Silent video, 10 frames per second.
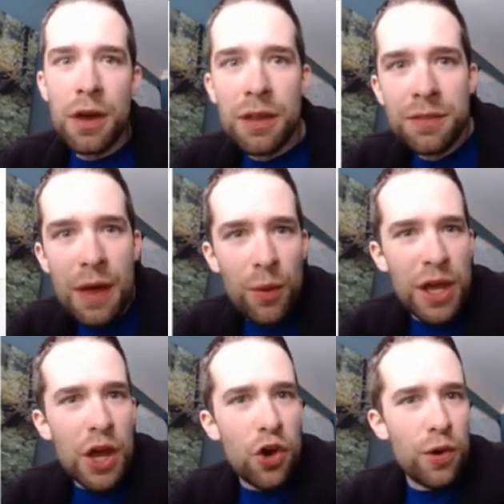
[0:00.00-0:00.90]
Then we
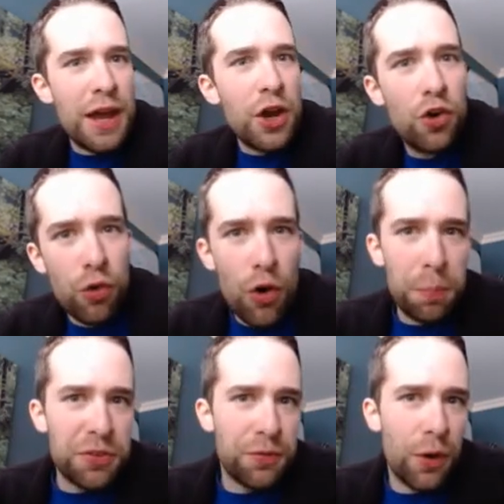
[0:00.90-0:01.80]
can create
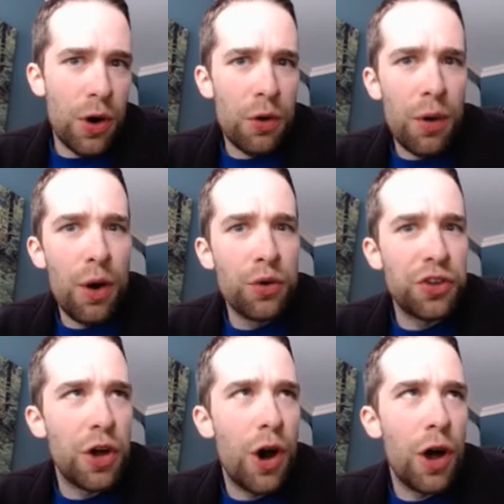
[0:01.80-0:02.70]
groups for our rows
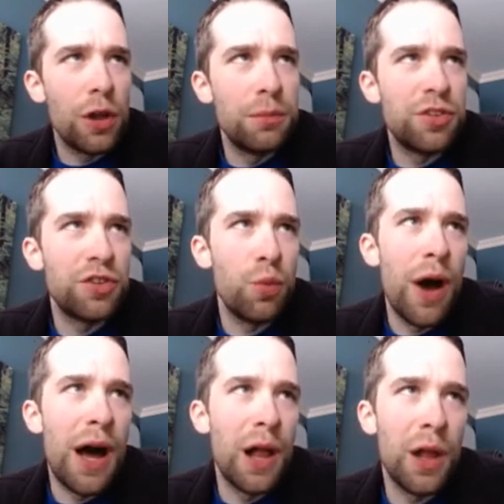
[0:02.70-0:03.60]
and columns as
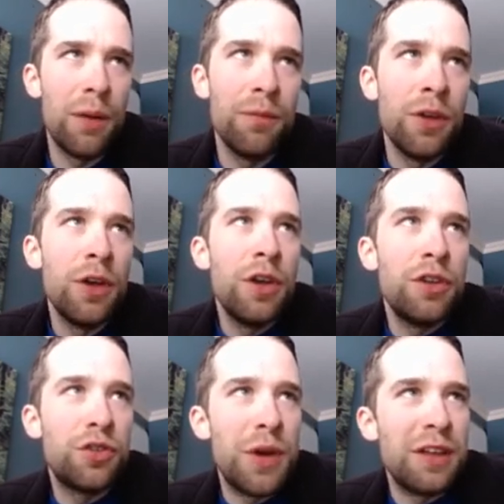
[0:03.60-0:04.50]
well.
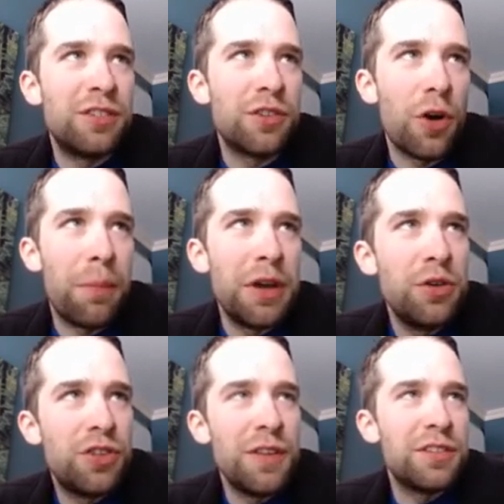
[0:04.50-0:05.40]
So we can start by
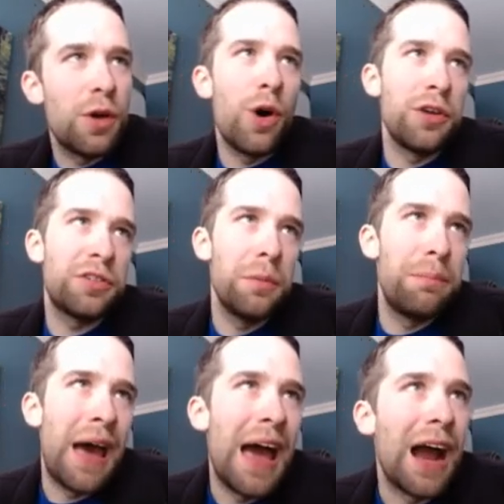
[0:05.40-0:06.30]
using this awesome
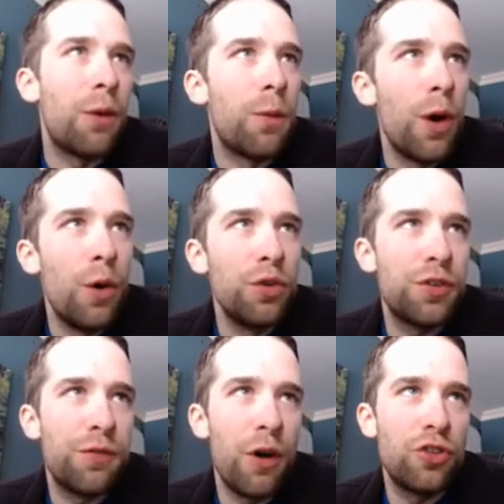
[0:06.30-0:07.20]
pack rows
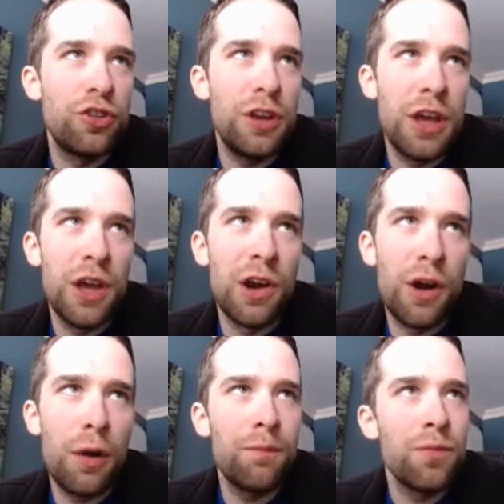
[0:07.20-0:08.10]
function
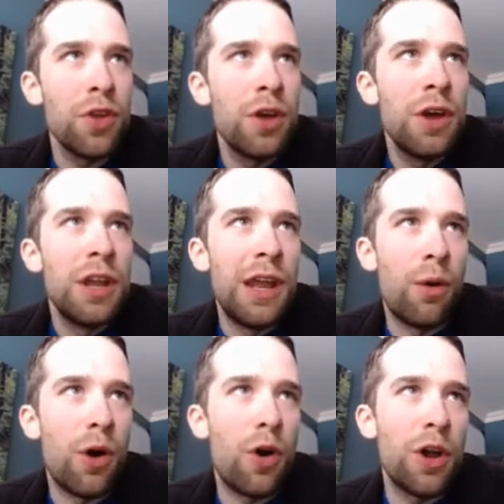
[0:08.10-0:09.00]
here. Now
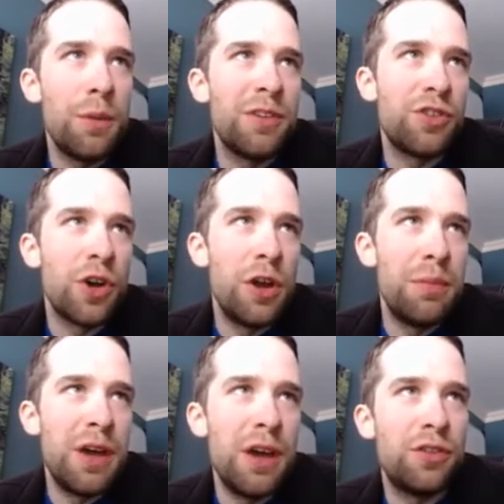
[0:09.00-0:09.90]
our arguments are going to
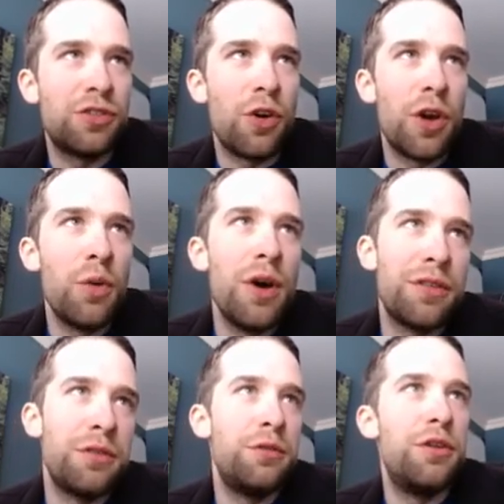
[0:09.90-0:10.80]
be starting
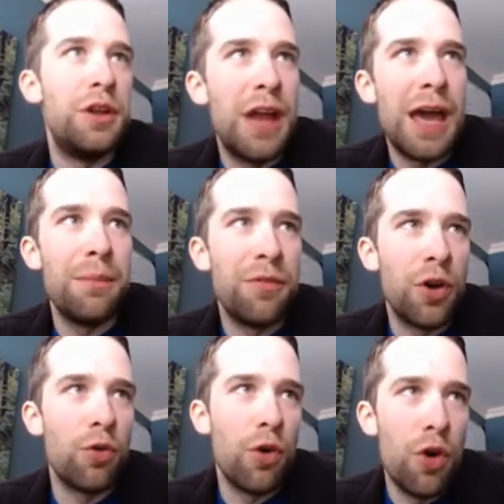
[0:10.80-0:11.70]
with the name of the
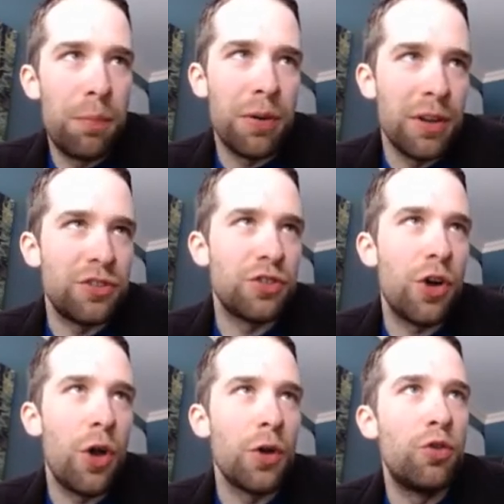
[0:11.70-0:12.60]
group. Let's just
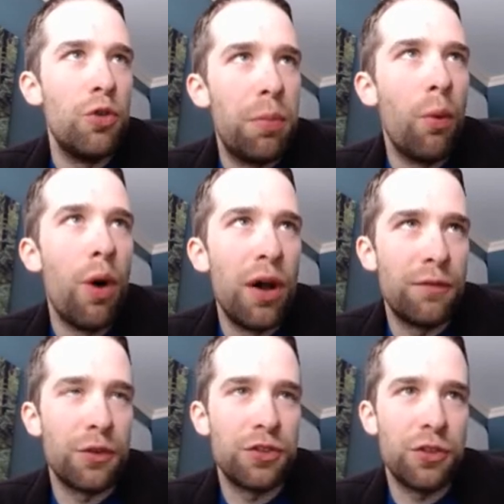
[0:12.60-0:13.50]
call it group 1
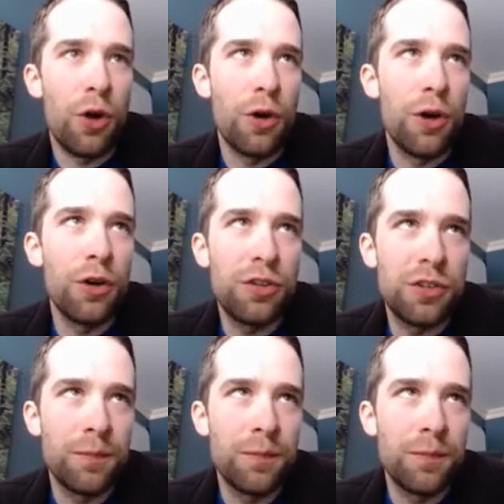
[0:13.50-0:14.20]
for starters.